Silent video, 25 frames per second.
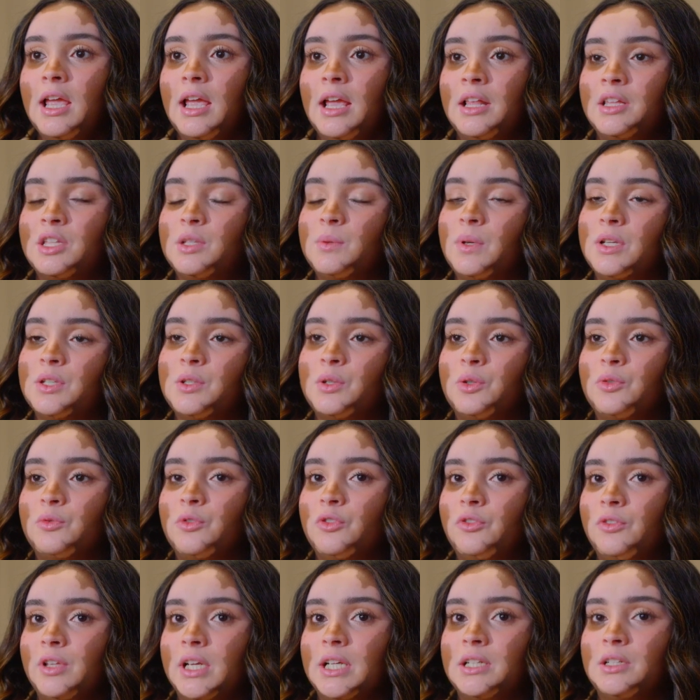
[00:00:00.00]
and so I sort of
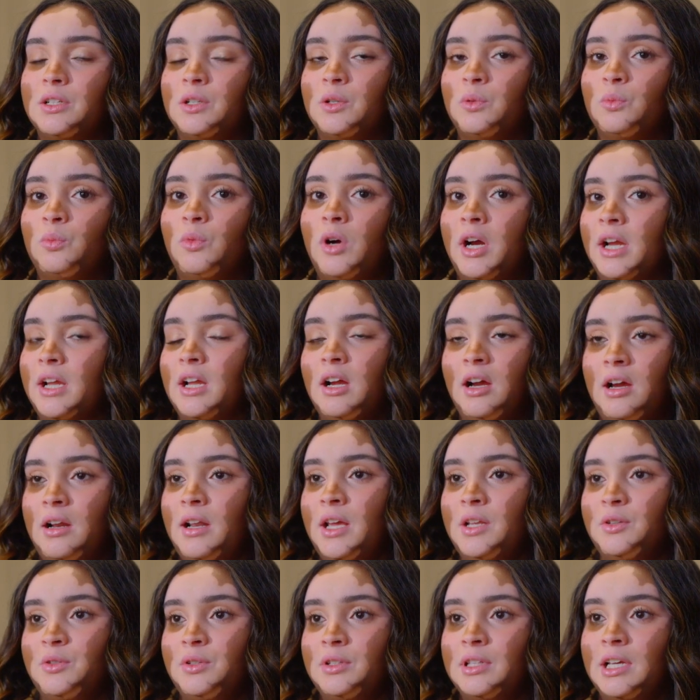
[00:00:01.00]
reflected on why can't
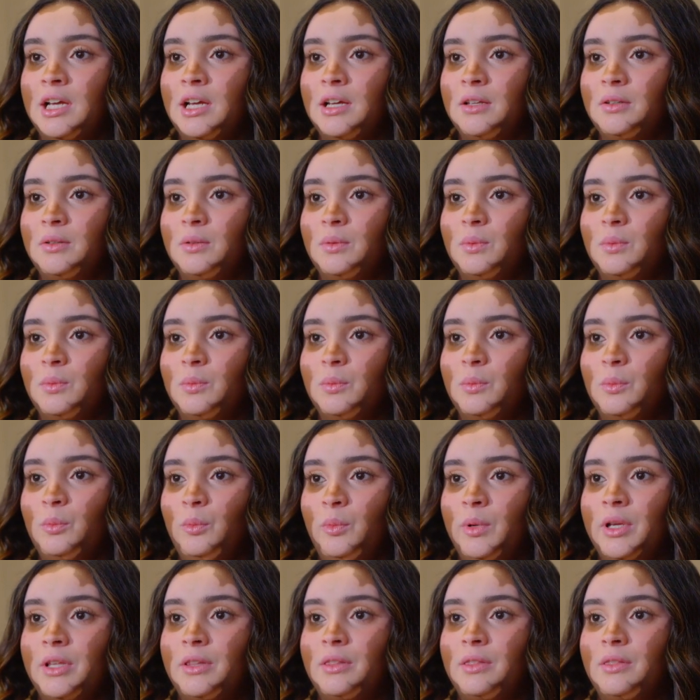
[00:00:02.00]
I do that
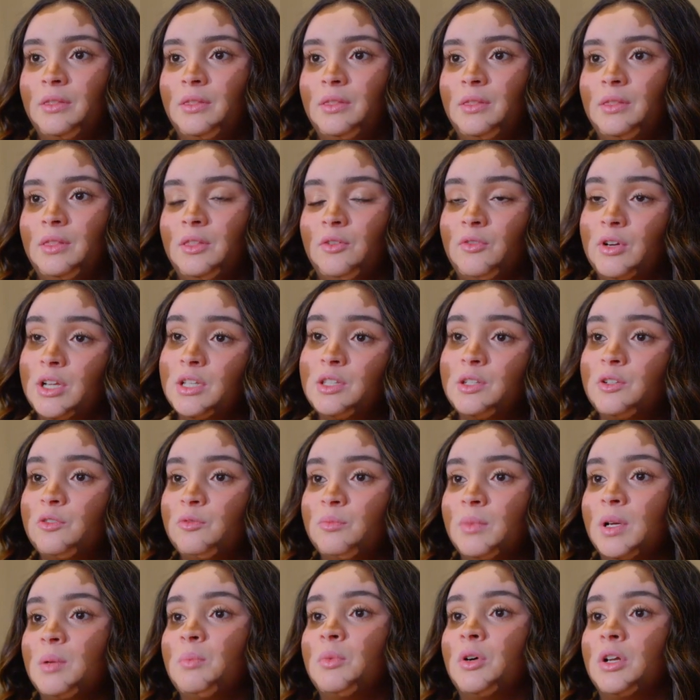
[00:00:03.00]
with the rest of
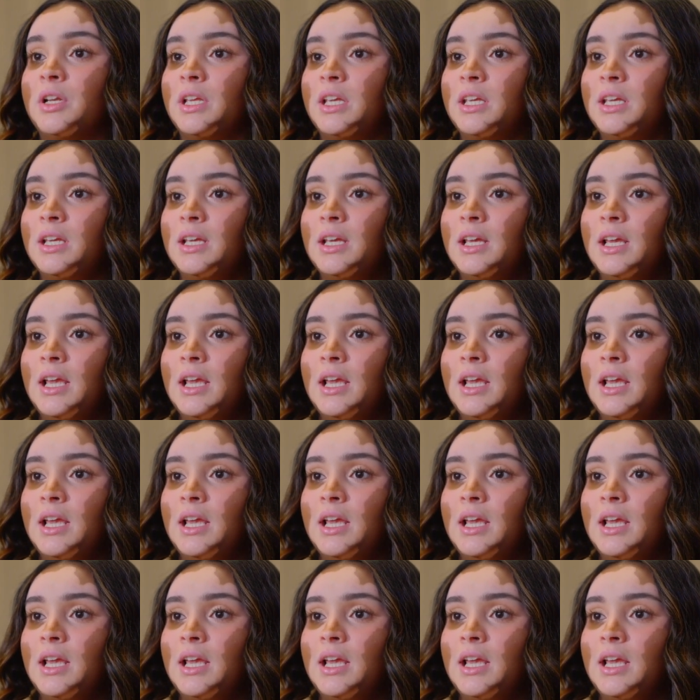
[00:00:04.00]
my body,